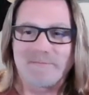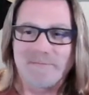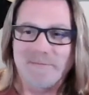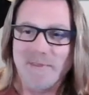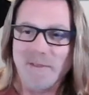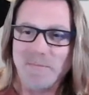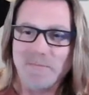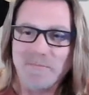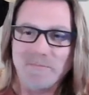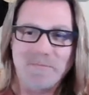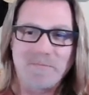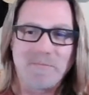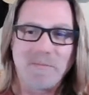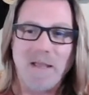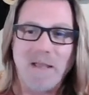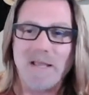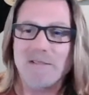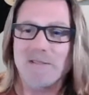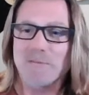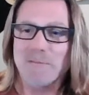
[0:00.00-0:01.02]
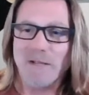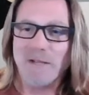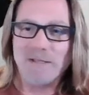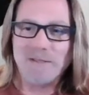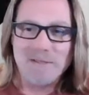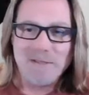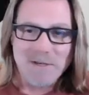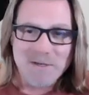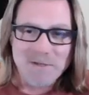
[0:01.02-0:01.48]
the
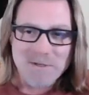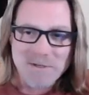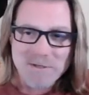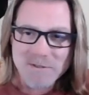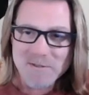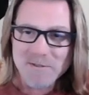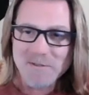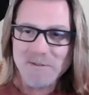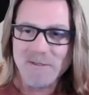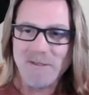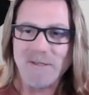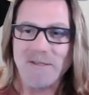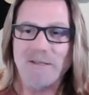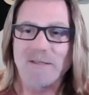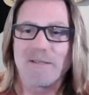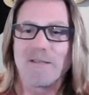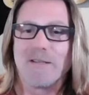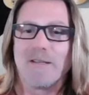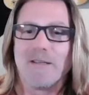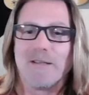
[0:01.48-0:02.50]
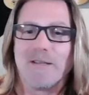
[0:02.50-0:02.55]
mastermind sessions, the